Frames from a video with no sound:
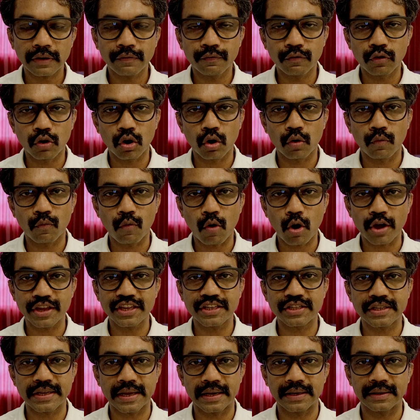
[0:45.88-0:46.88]
for
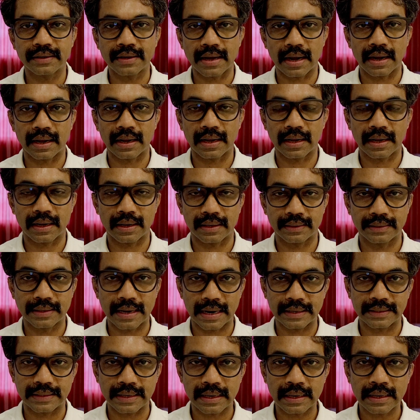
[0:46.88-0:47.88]
voice and
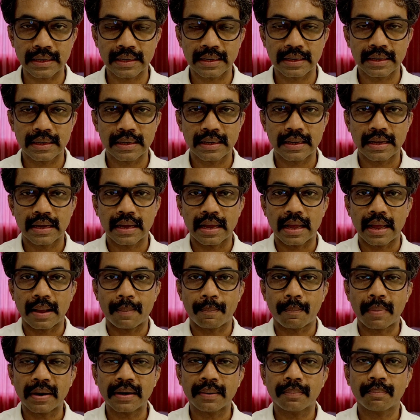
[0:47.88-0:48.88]
data,
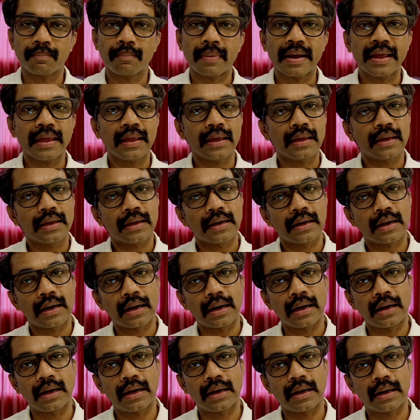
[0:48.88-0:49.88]
but my
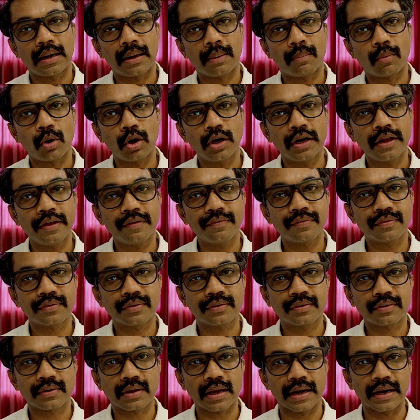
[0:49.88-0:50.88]

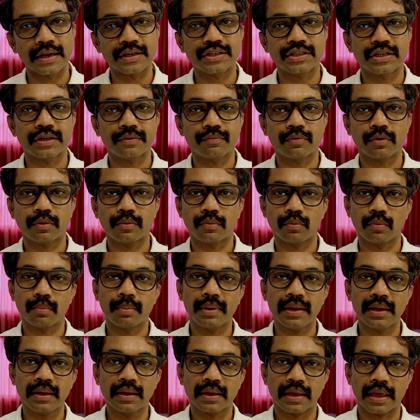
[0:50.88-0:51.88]
Maldives connection
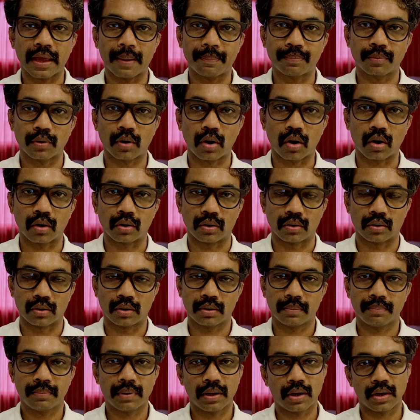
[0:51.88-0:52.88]
would be kept on
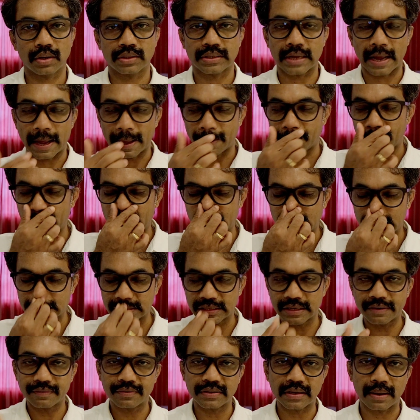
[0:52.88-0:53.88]
because I may
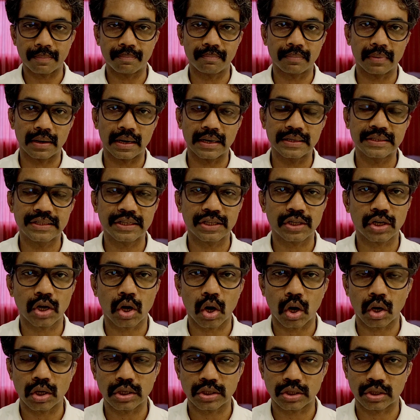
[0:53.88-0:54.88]
receive some urgent
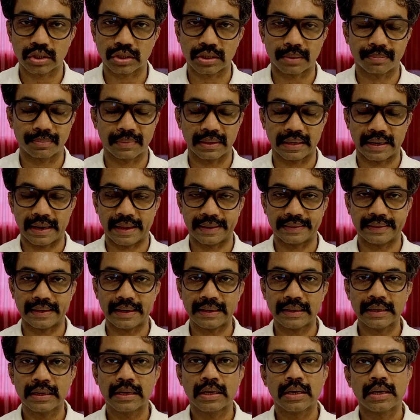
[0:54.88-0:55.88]
calls or something like
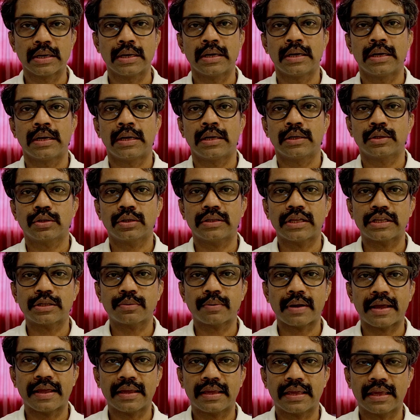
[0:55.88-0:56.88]
that. So
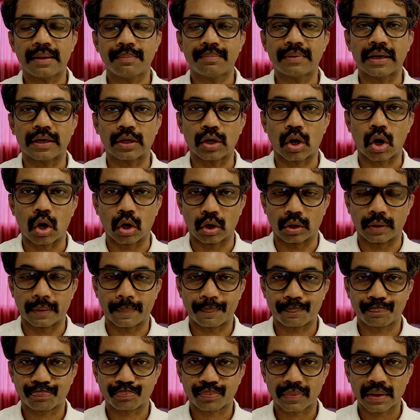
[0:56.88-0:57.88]
that's why I keep that on.
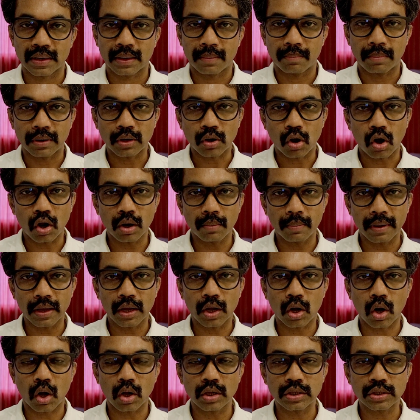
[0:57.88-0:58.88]
But all my
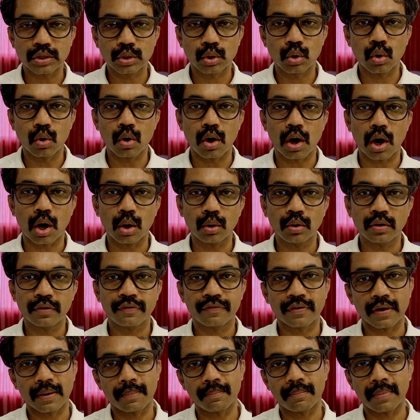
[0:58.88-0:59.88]
calls go out
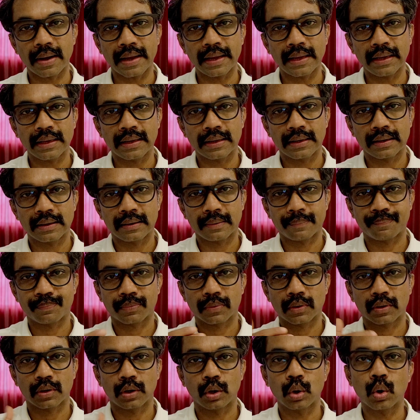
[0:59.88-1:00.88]
from my
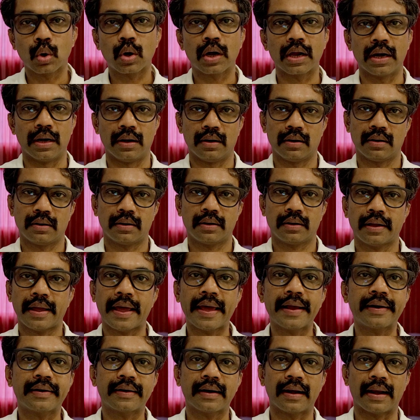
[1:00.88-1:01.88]
local
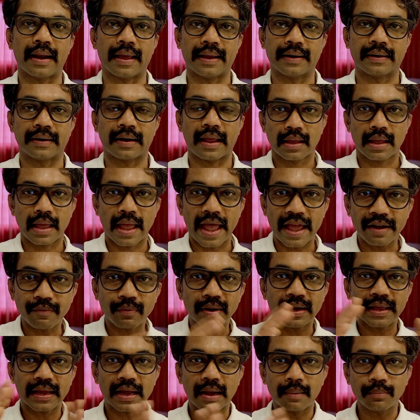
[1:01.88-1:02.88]
Airtel line. And
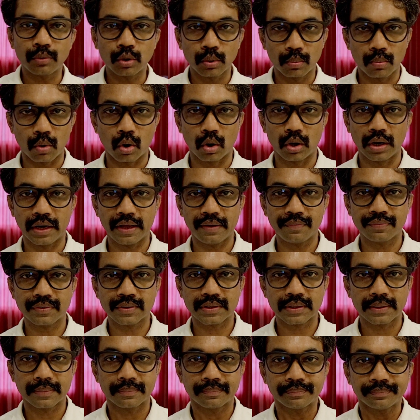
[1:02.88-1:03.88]
when I come to
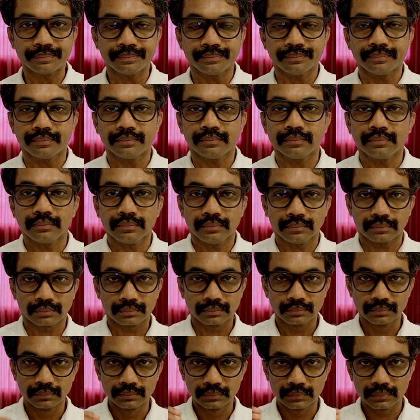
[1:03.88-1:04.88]
Maldives,
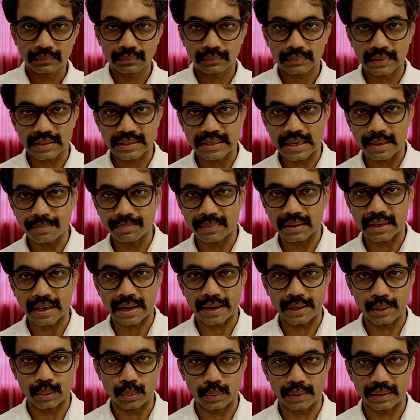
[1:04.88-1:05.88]
the same thing
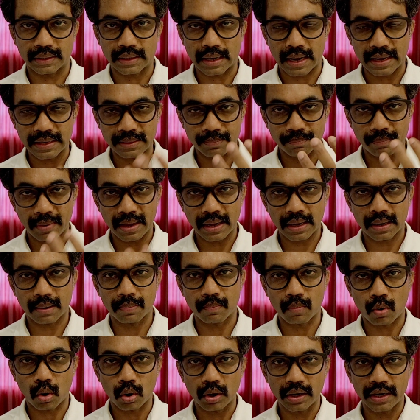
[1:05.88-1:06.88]
I do it. I make
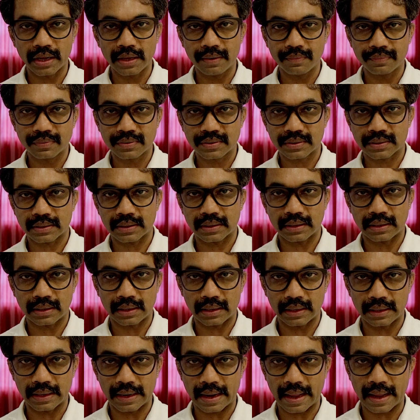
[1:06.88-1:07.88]
Maldives
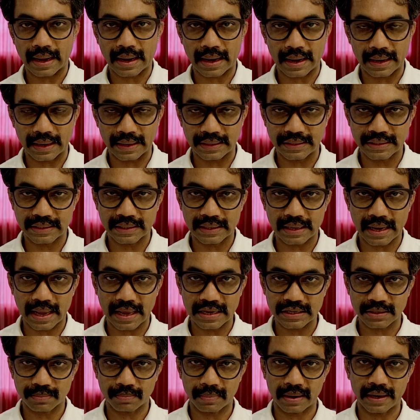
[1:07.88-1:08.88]
connection
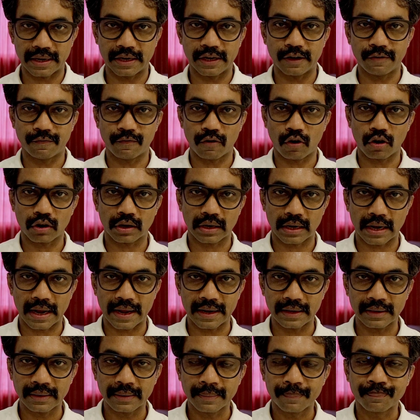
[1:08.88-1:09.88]
as my default
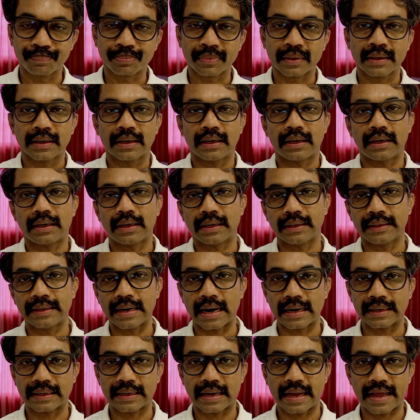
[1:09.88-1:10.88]
line,
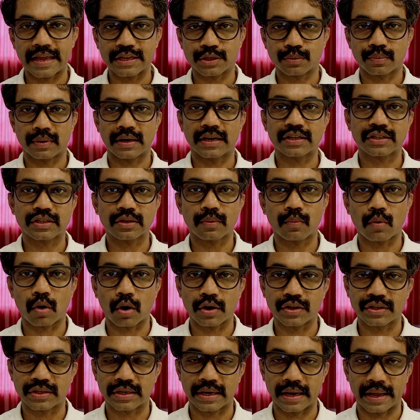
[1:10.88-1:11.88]
data as well as the
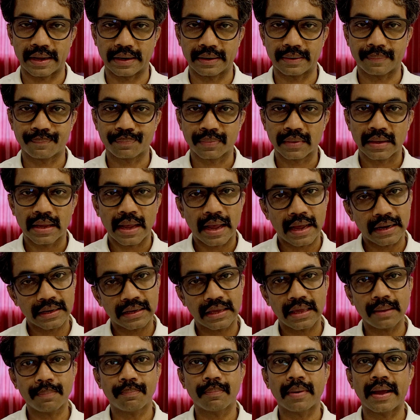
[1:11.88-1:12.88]
voice line,
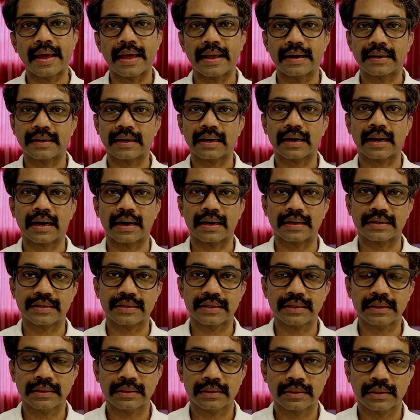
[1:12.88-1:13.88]
and keep my Airtel
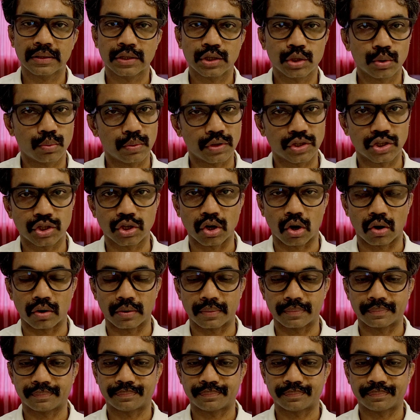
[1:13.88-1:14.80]
connection switched on.